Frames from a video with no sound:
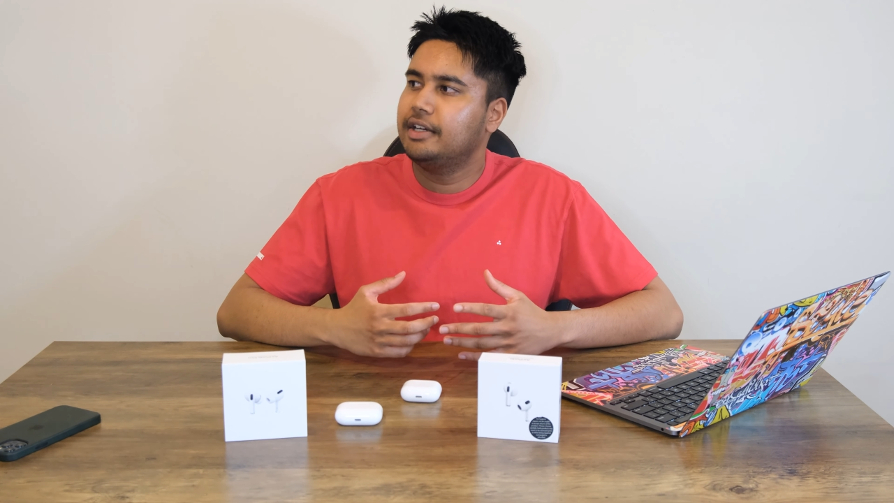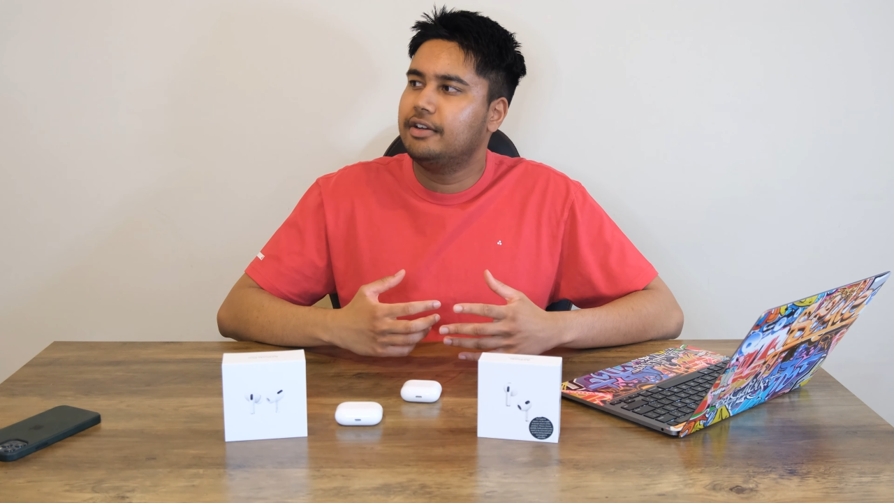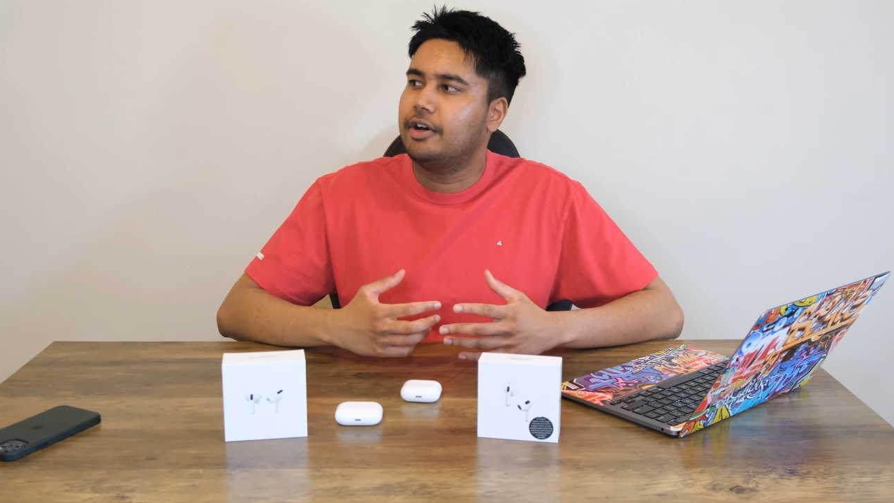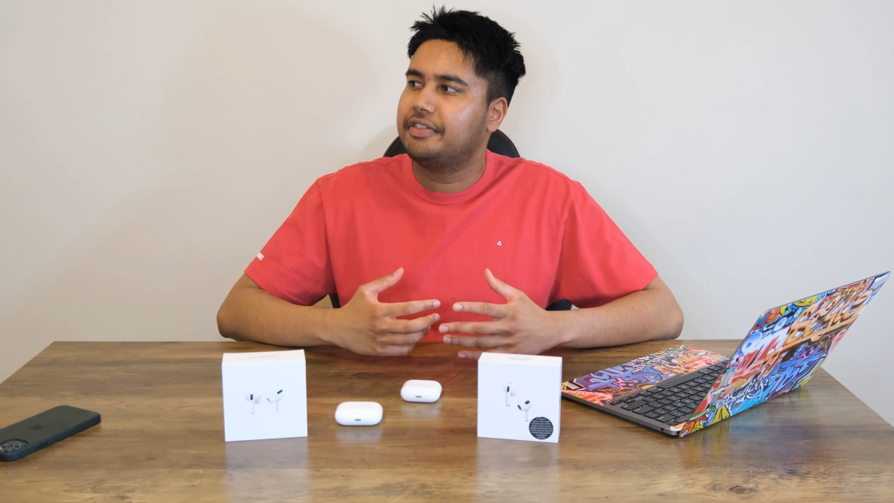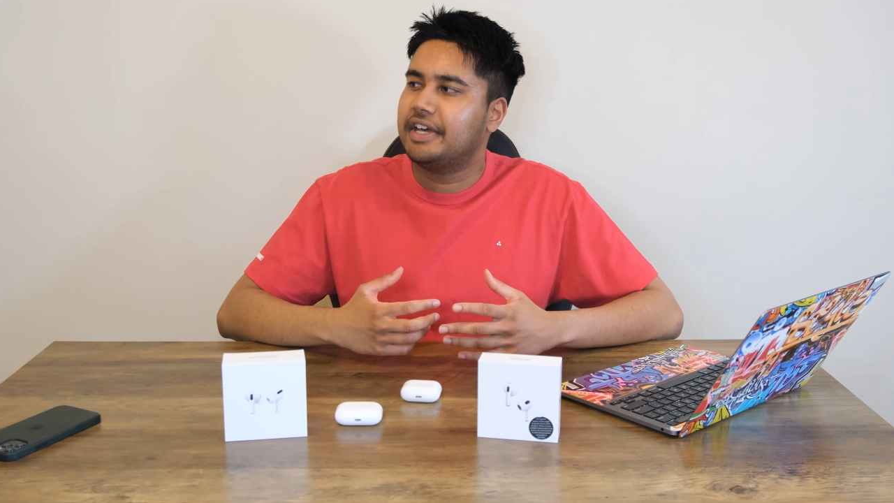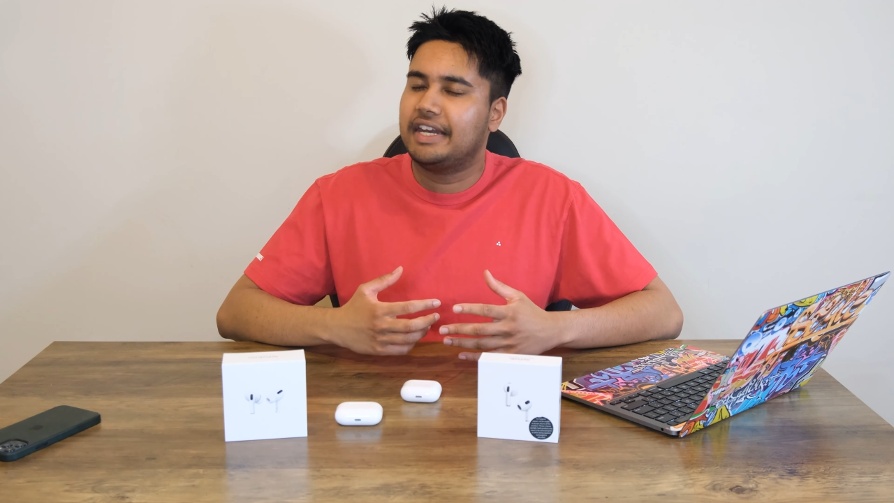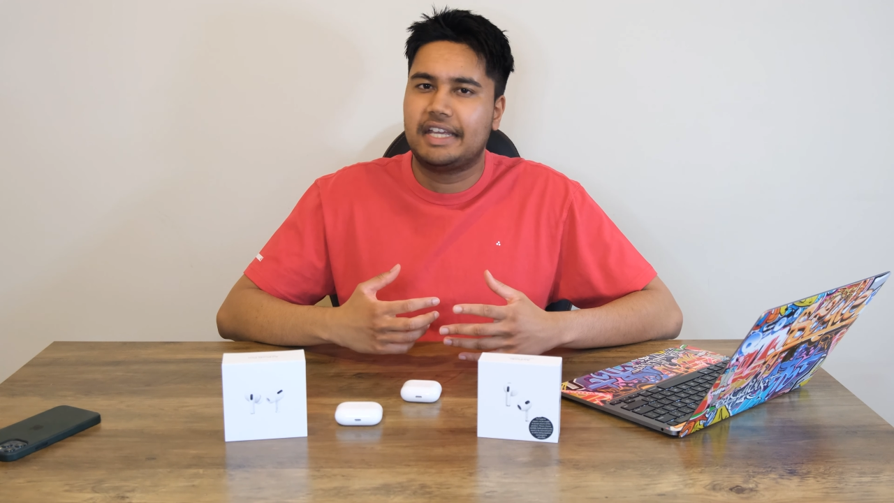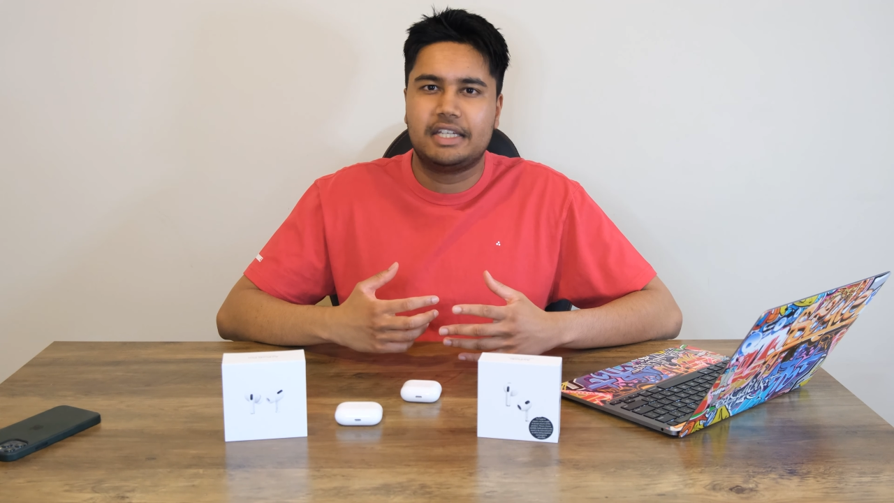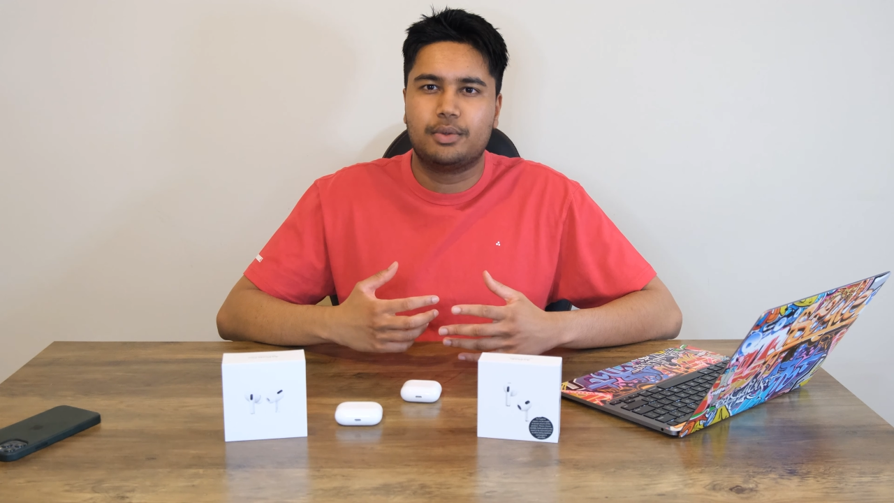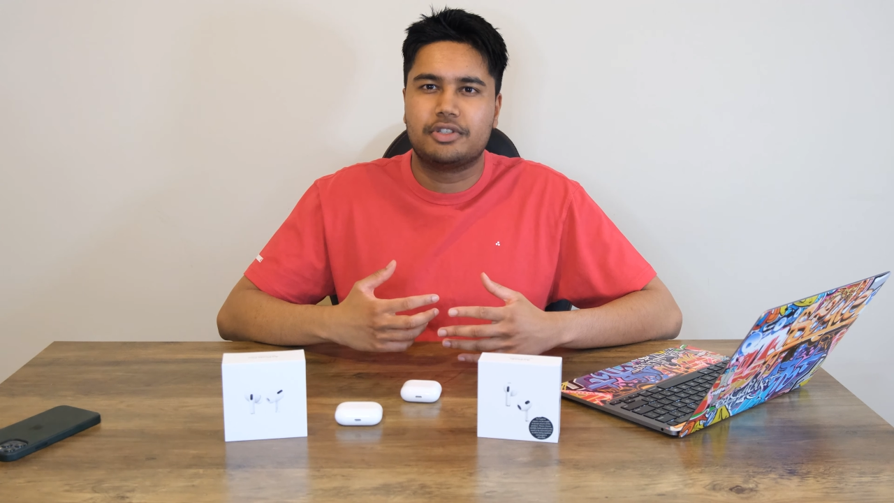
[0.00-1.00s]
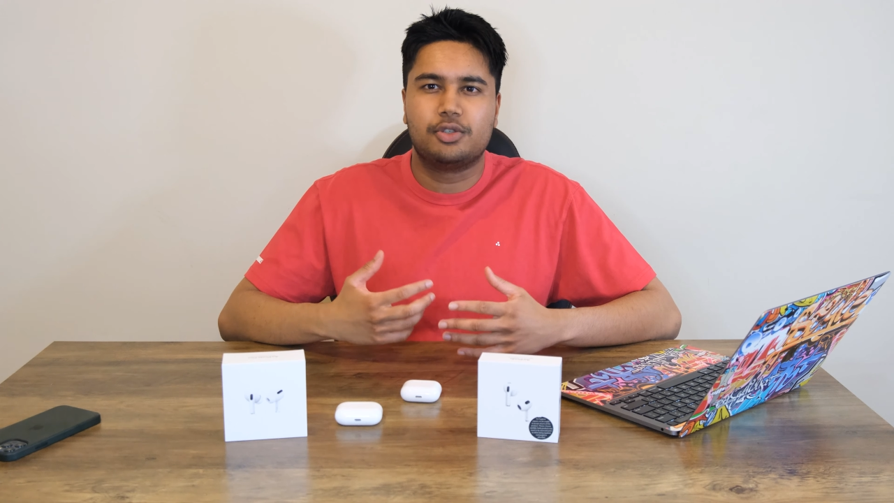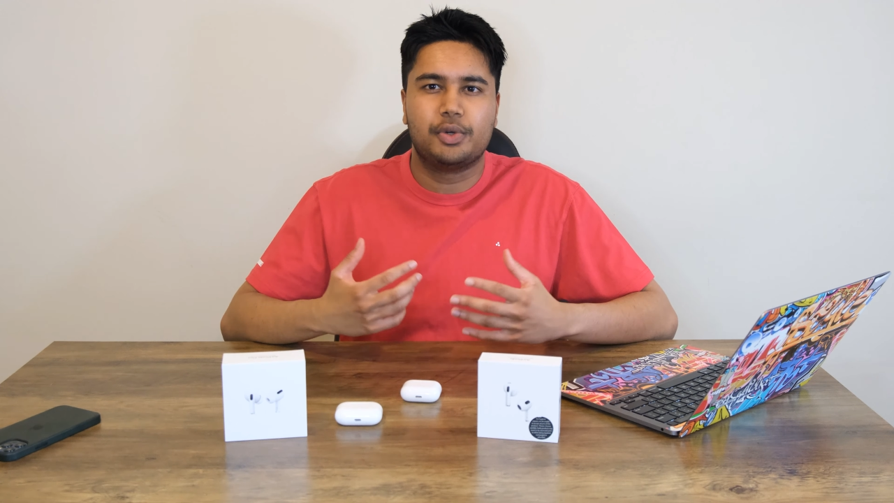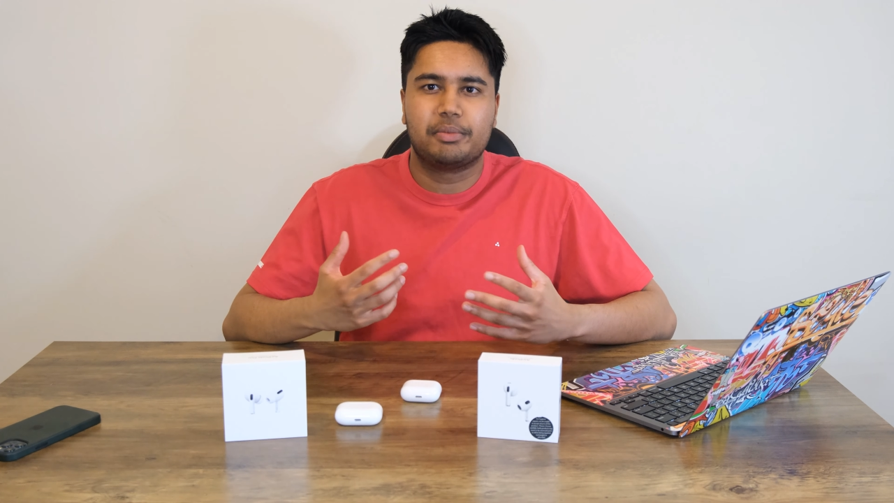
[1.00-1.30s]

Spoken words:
Not that anyone's doing